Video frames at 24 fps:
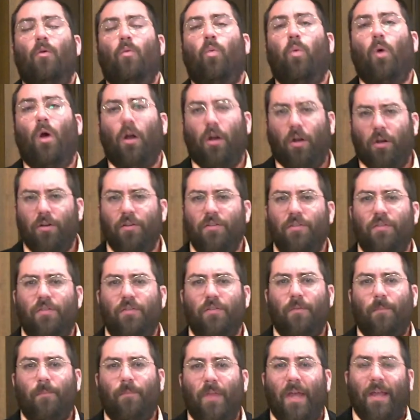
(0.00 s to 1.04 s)
words
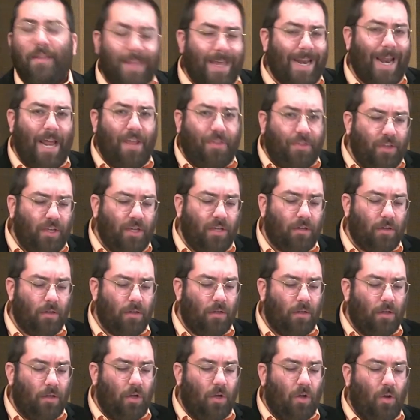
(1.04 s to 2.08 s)
that I think
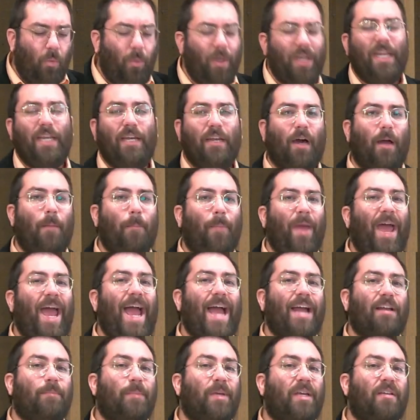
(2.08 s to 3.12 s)
we need to
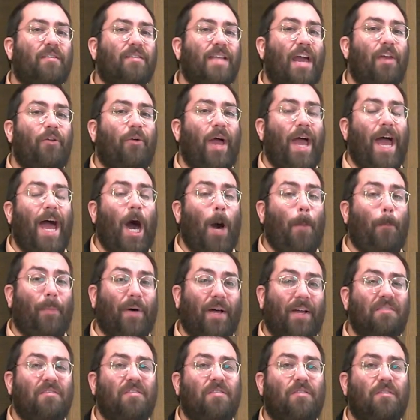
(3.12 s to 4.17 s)
unpack because that'll help
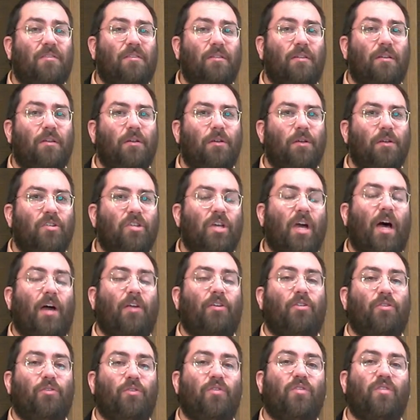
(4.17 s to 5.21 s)
us to
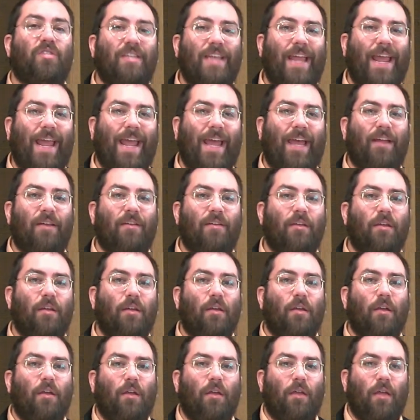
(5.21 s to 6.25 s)
understand
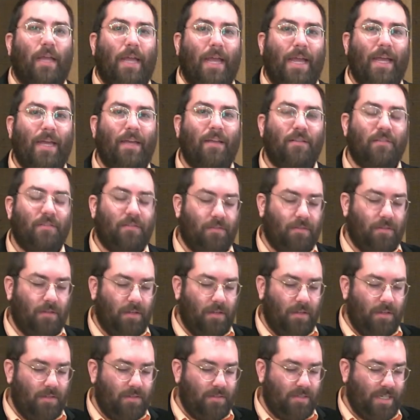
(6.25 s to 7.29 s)
his
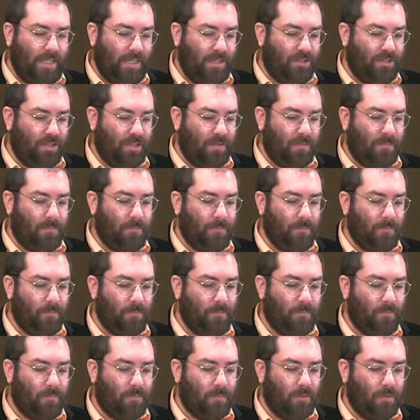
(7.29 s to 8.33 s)
teaching.
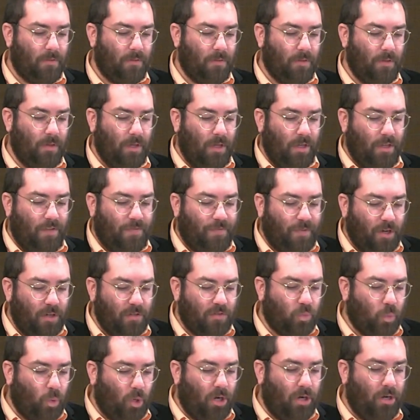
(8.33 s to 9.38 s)
The
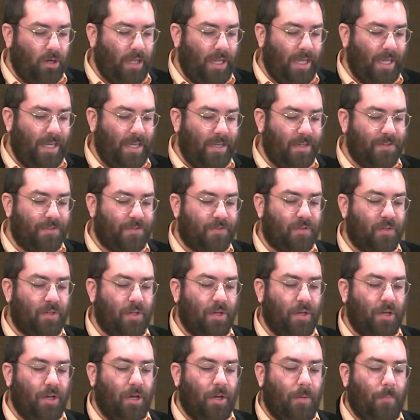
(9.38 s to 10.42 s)
first word is
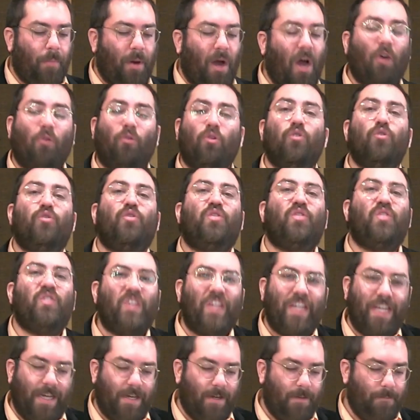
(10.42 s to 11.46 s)

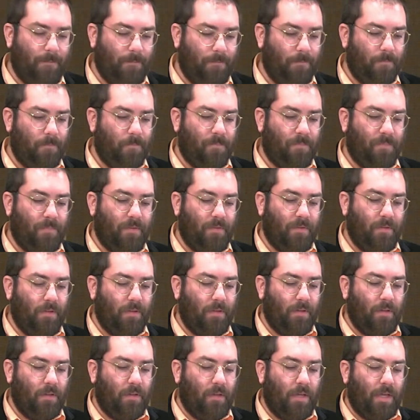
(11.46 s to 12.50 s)
parousia,
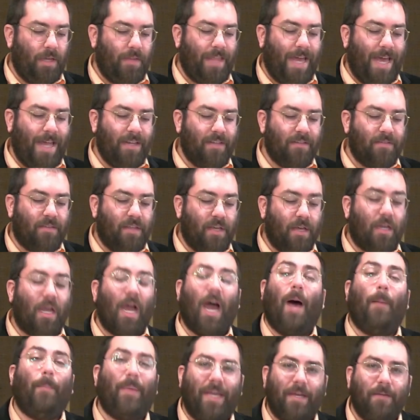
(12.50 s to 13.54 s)
and that is the
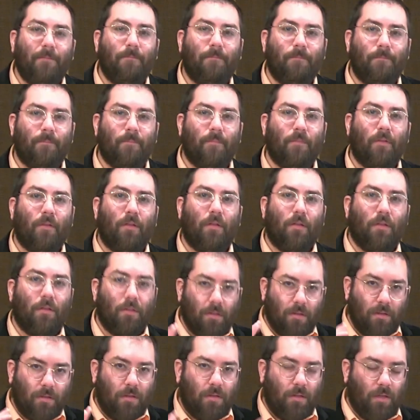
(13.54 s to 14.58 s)
coming
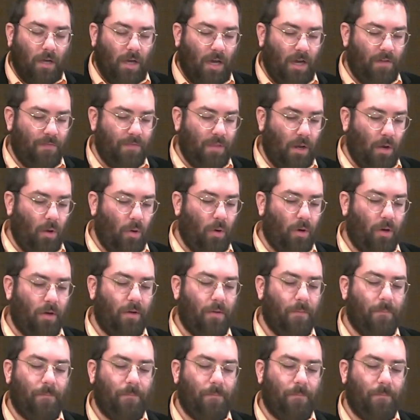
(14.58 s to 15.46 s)
of the Lord.